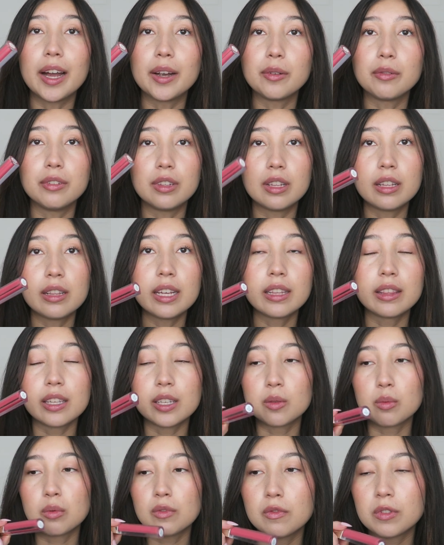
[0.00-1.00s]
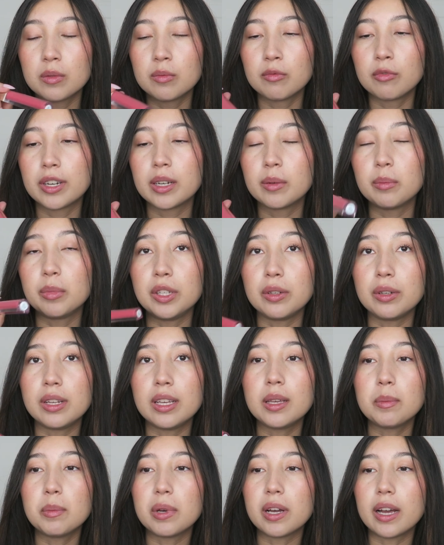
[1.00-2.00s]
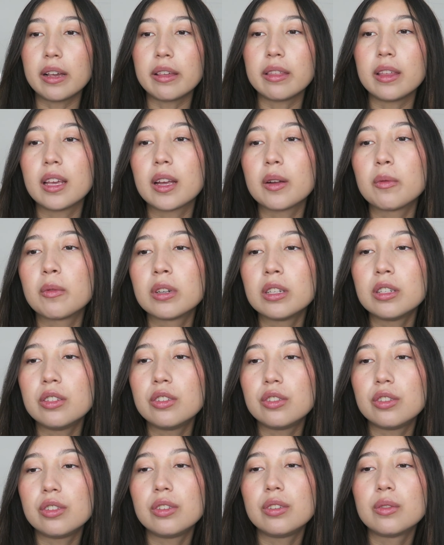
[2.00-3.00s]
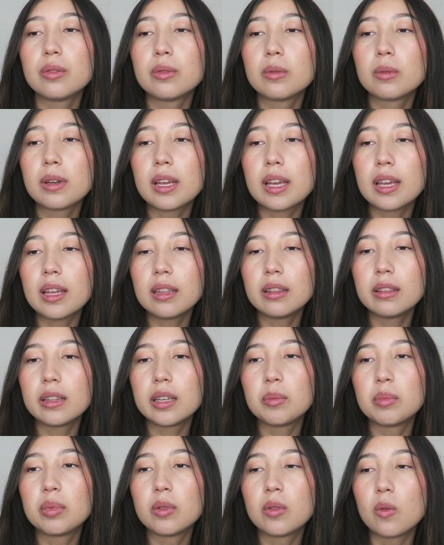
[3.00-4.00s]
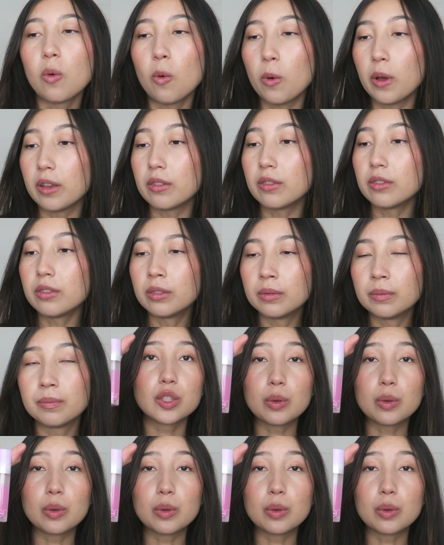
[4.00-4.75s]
I really like this from Rare Beauty, but I think I want to do a lip oil.